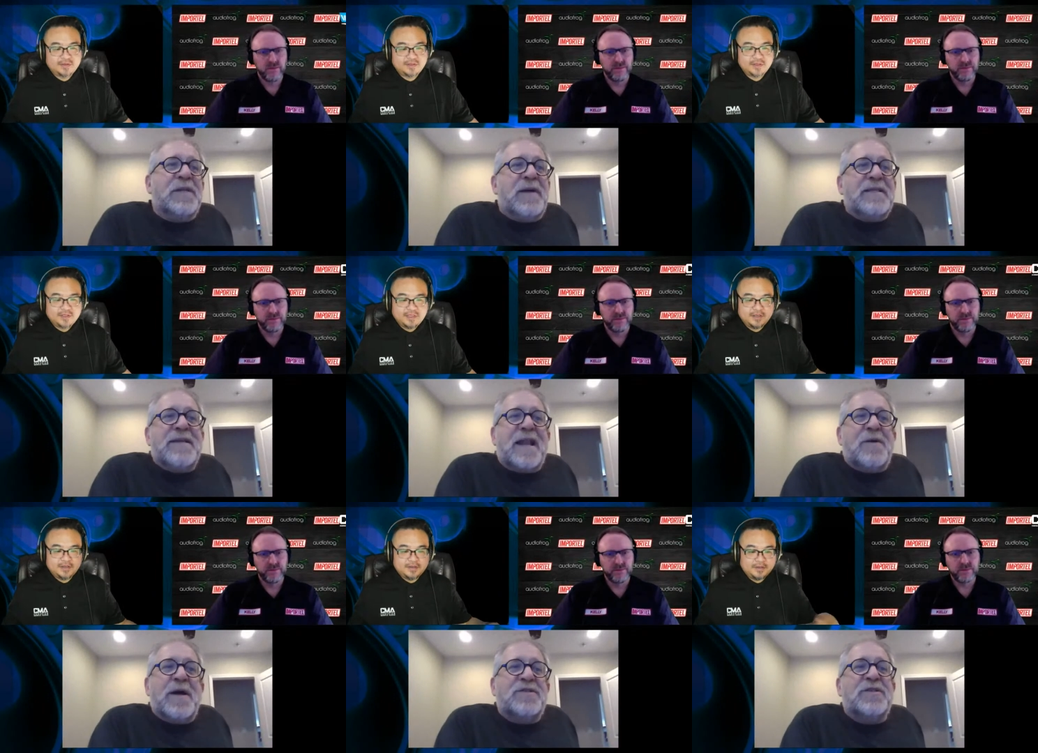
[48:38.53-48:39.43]
Speaker 1: So if anybody's
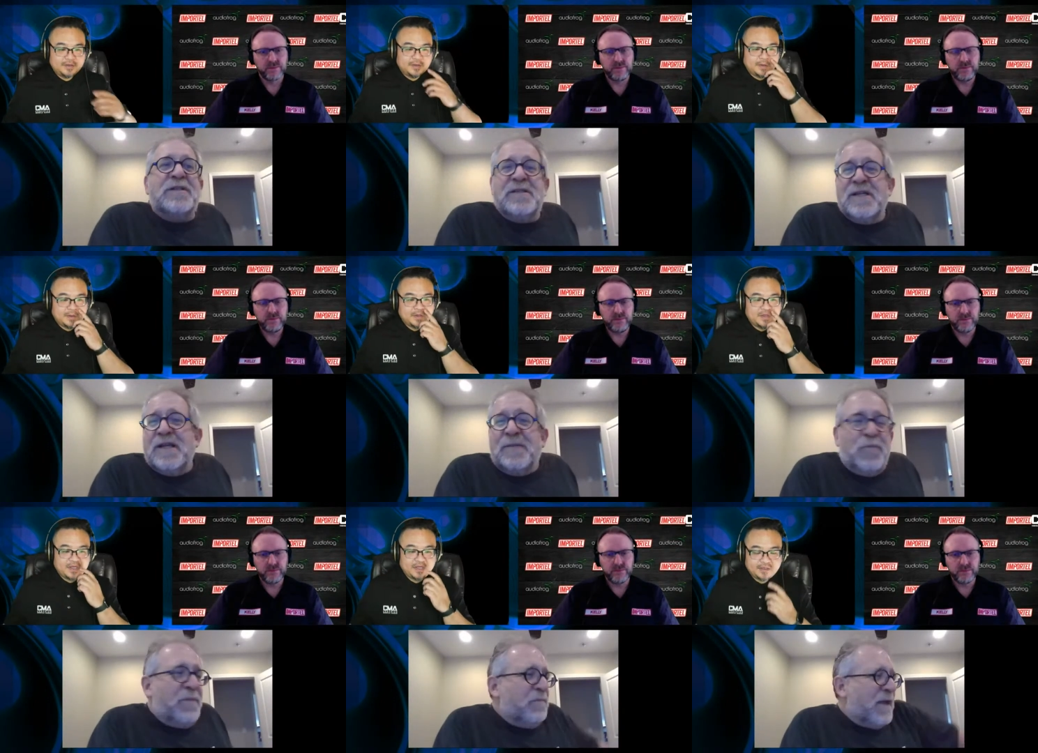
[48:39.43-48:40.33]
got a question,
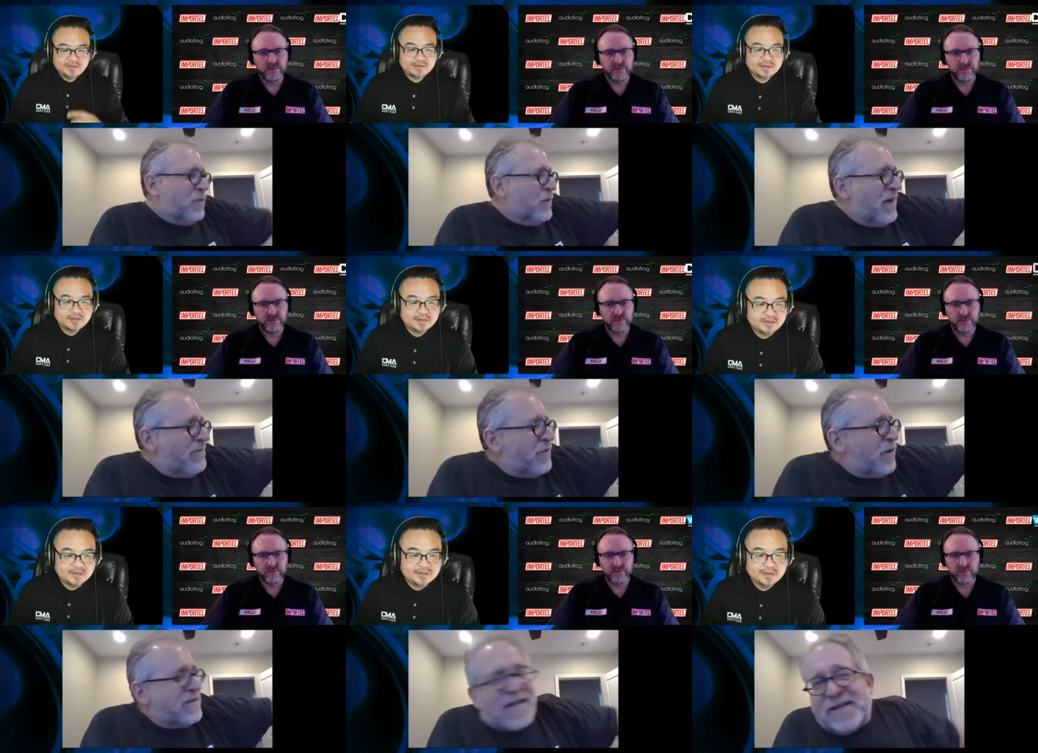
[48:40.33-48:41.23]
maybe we have
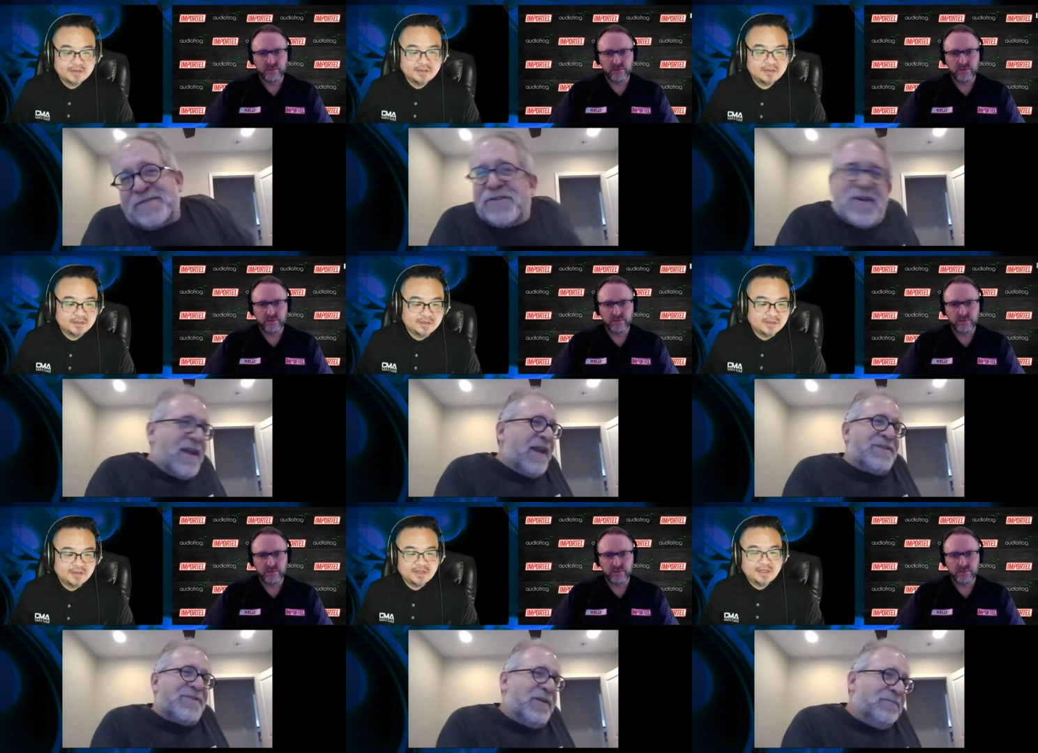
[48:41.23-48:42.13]
30 seconds to try to
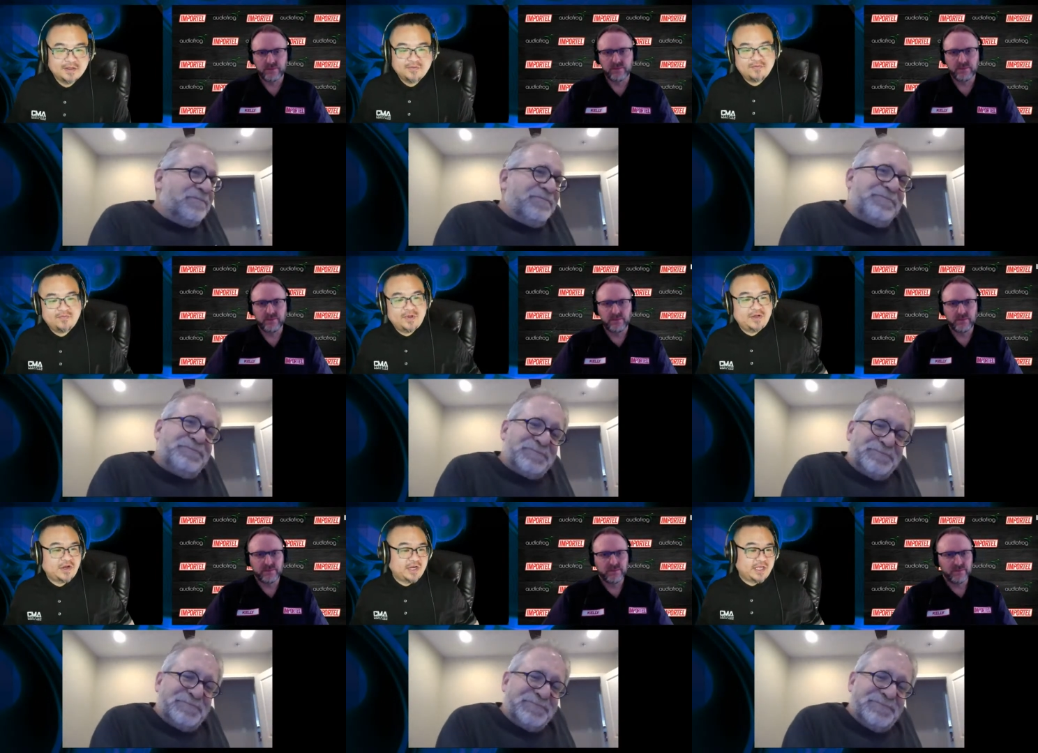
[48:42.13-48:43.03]
answer.
Speaker 2: Well, you're
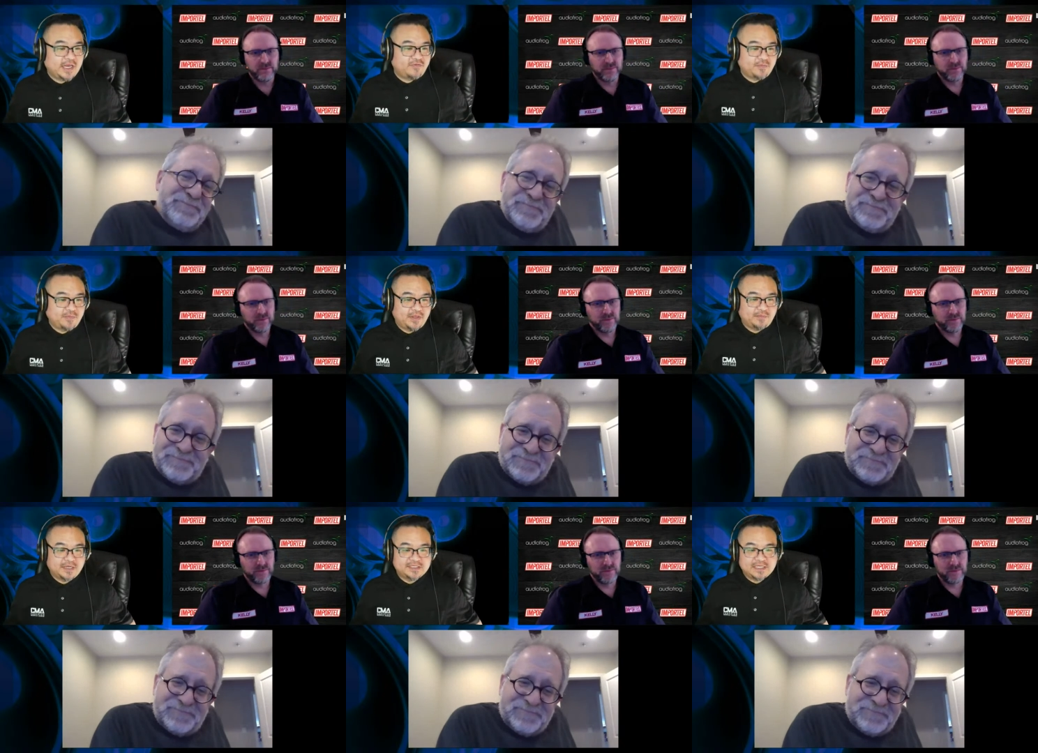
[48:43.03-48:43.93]
going to get it from either
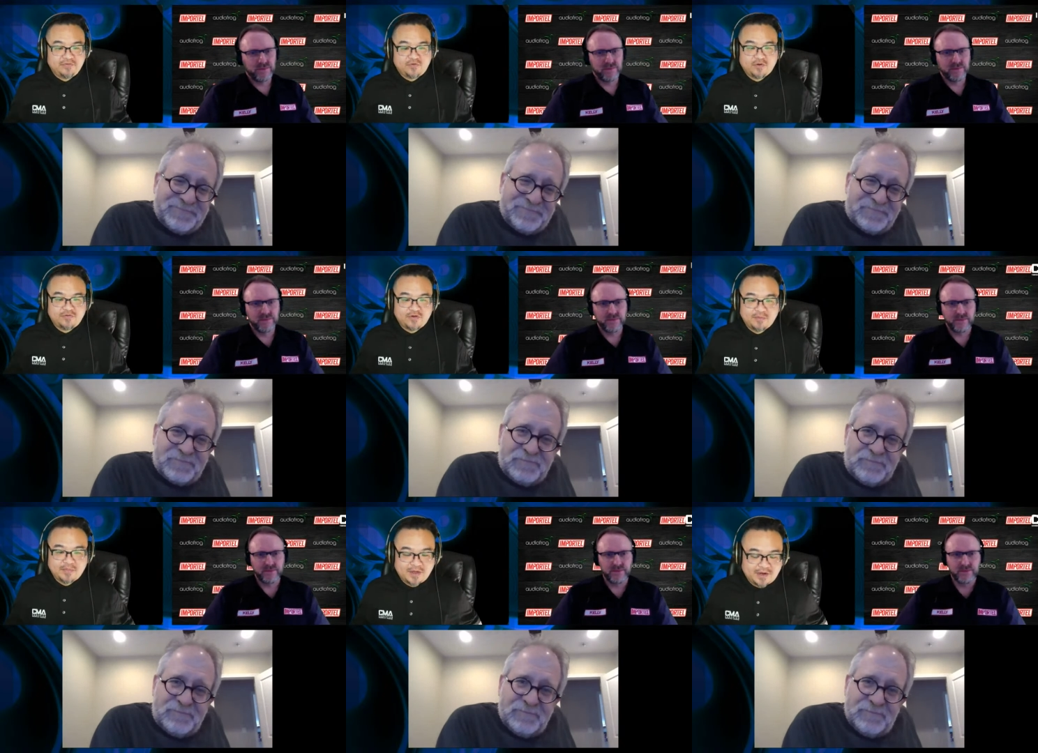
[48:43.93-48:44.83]
myself or
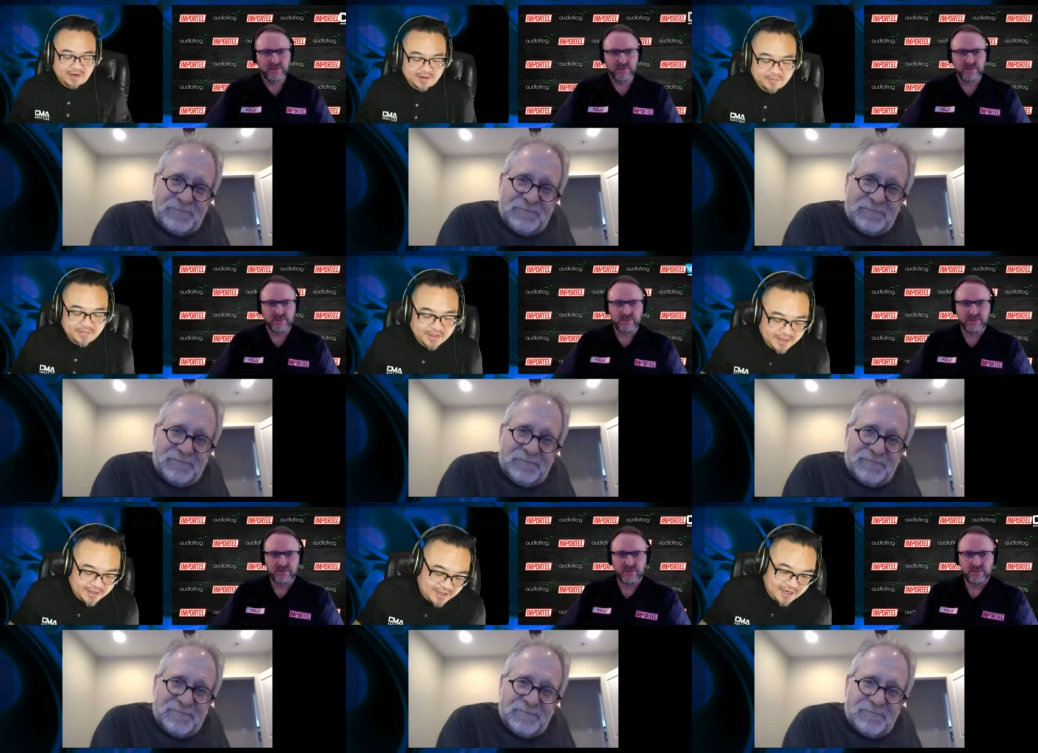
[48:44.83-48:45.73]
from um,
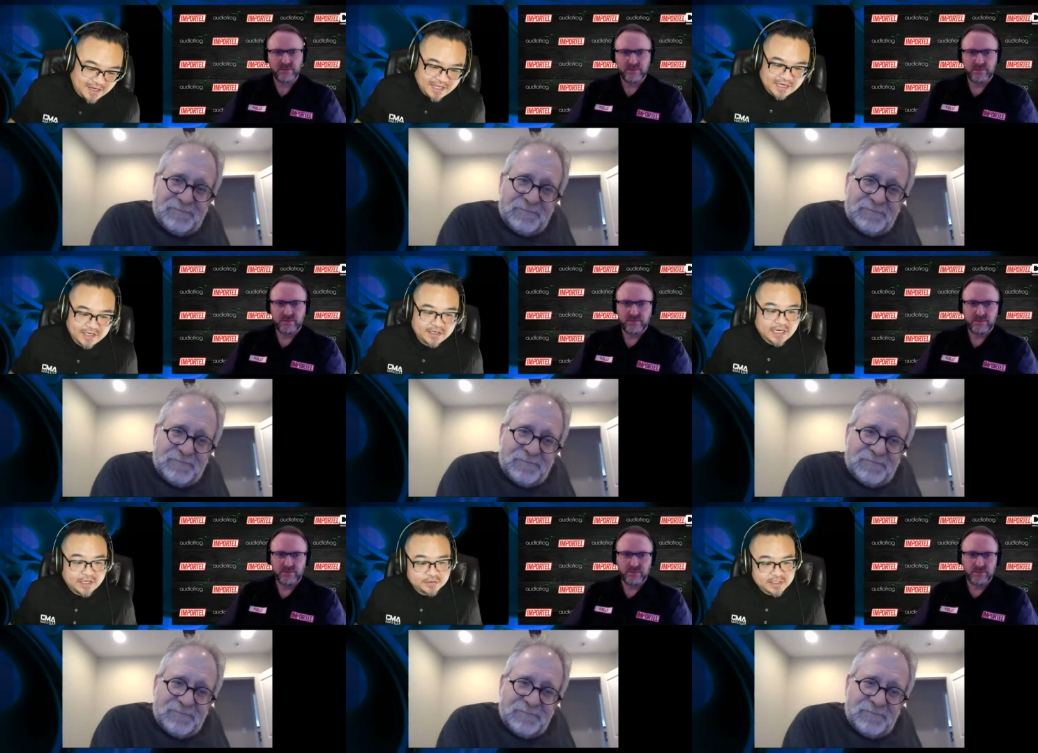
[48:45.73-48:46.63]
uh, Kelly.
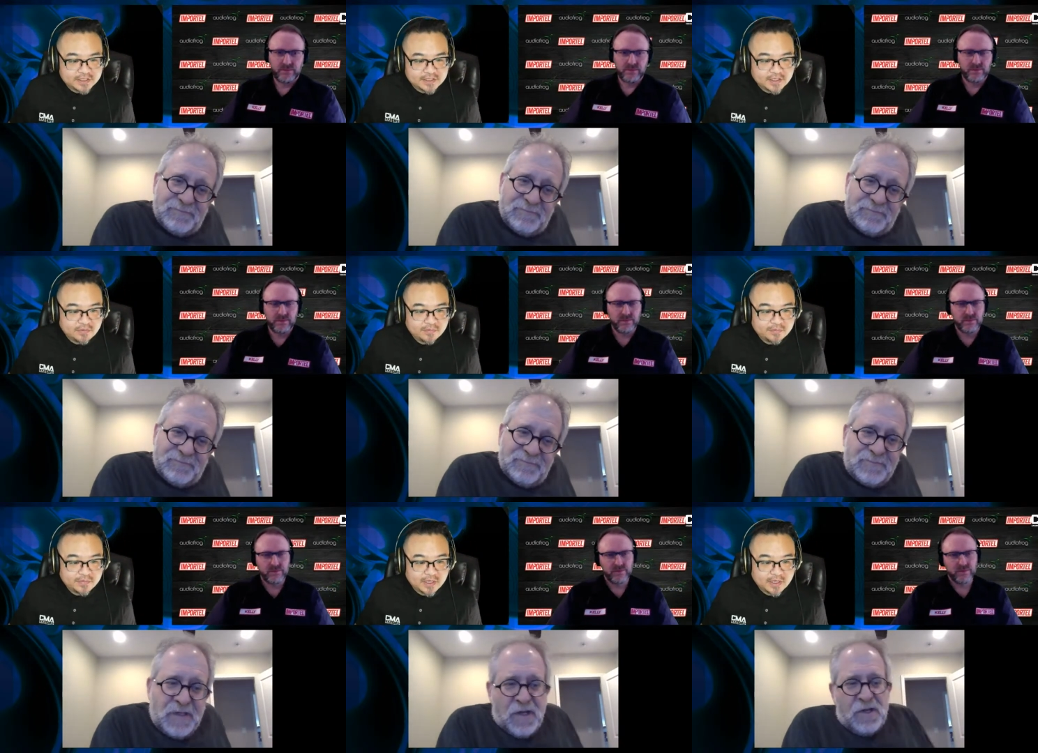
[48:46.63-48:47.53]
Can you see us now,
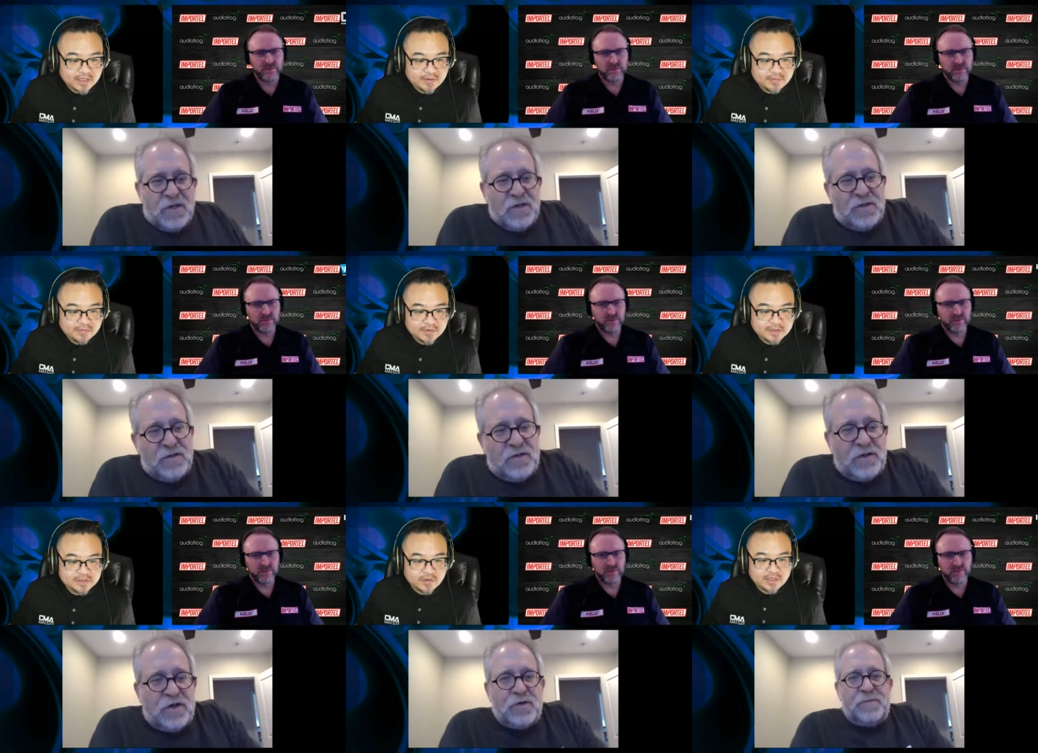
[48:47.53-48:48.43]
uh, Andy? just go no,